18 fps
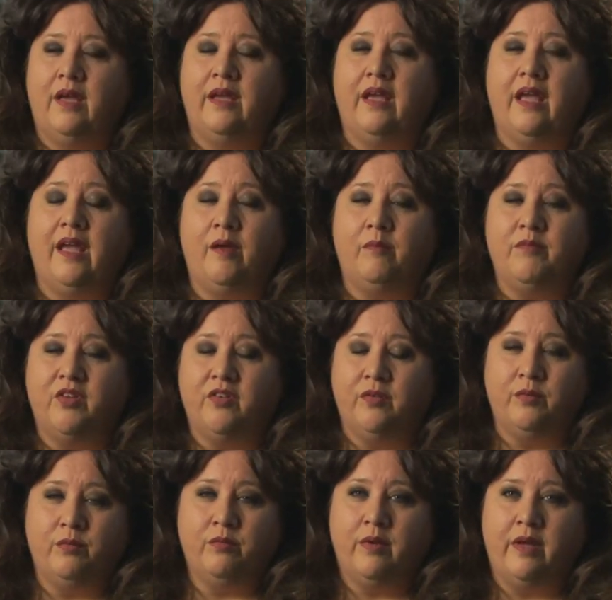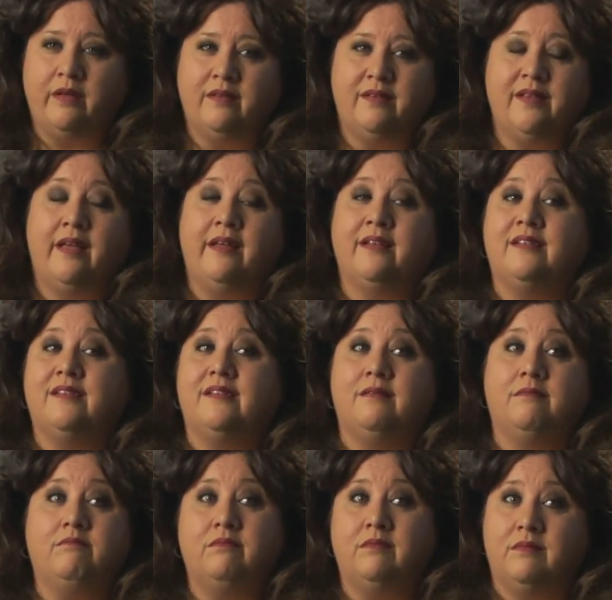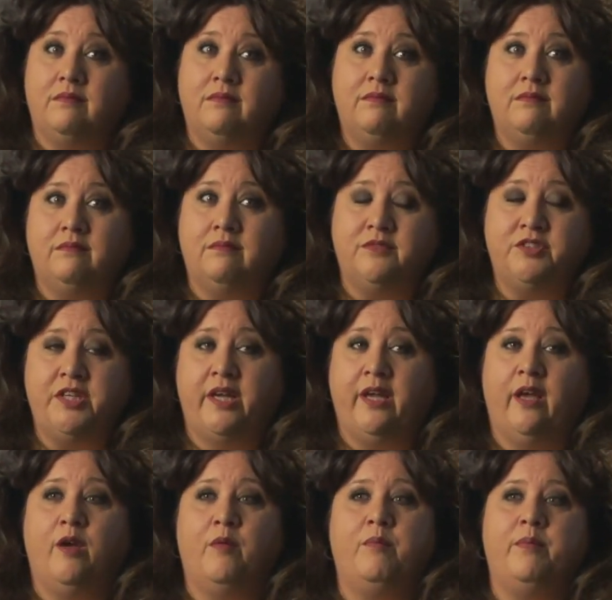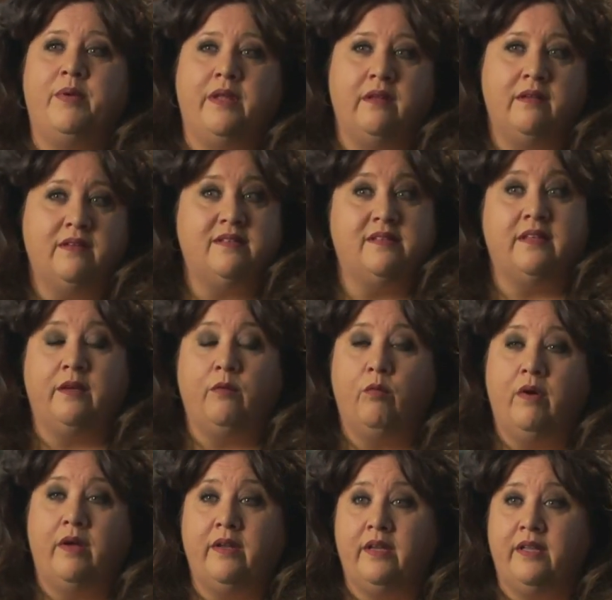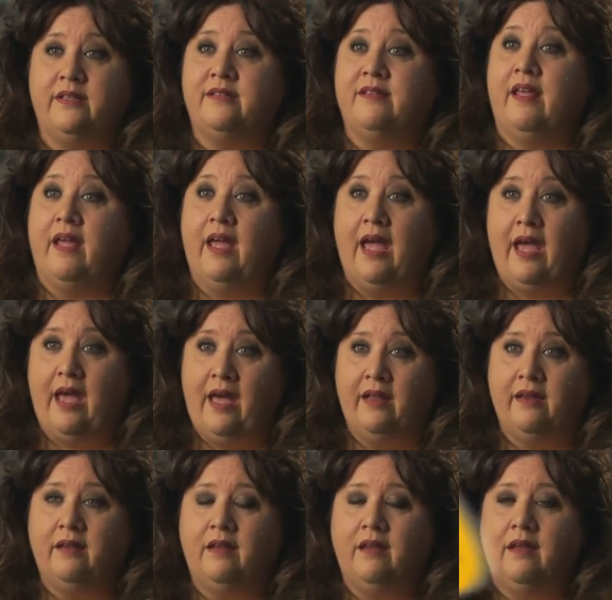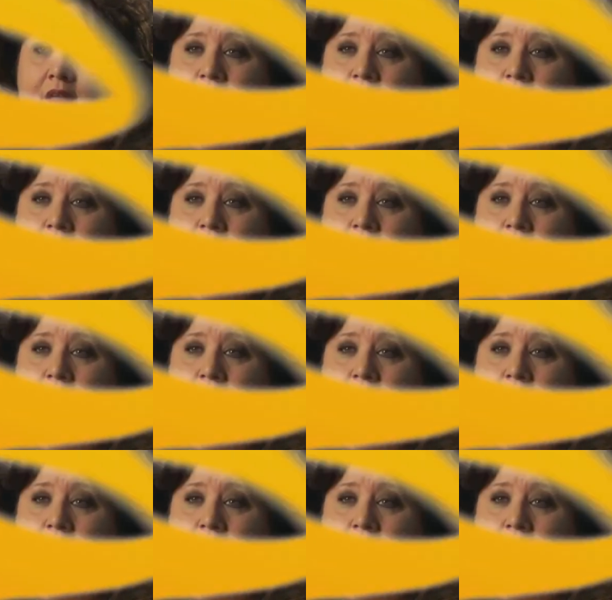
I came to assess Jacob and see what needs they had.